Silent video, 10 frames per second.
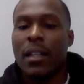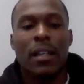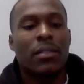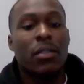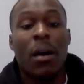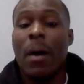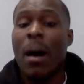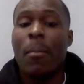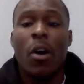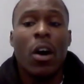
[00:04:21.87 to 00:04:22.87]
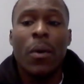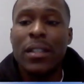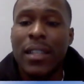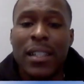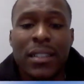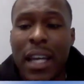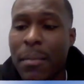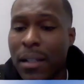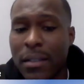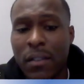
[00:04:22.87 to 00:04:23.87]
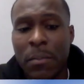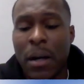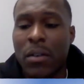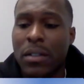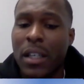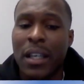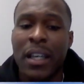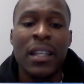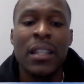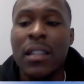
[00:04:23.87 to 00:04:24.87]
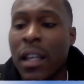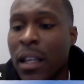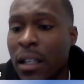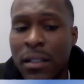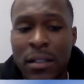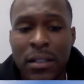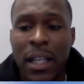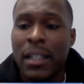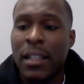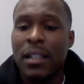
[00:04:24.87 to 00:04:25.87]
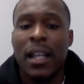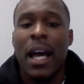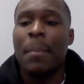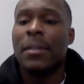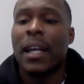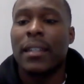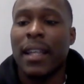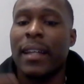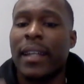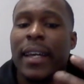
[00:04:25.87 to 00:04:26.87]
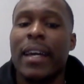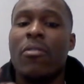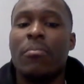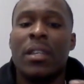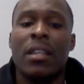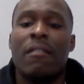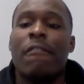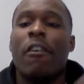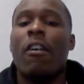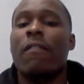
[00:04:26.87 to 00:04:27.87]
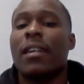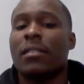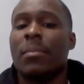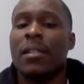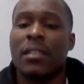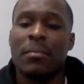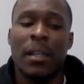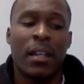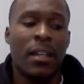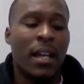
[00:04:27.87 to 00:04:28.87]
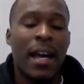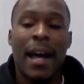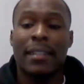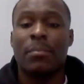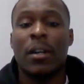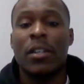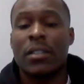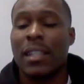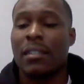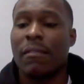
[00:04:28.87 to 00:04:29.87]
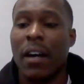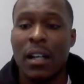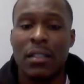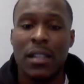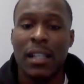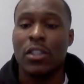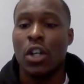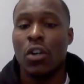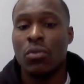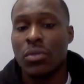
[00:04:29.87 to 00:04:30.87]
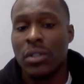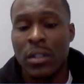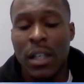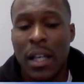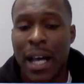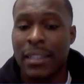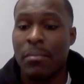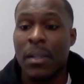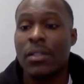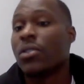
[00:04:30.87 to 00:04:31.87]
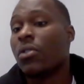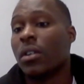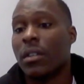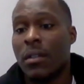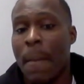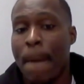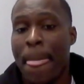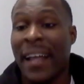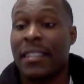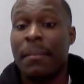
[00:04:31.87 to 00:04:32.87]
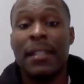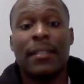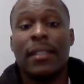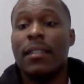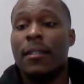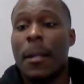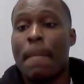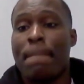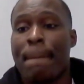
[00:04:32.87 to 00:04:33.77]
yeah, so I'm, I'm always educating myself about anything that does that happens that, that, that can help me evolve as a businessman, as a person, as a father, as a coach, as a mentor, as a mentee. Uh,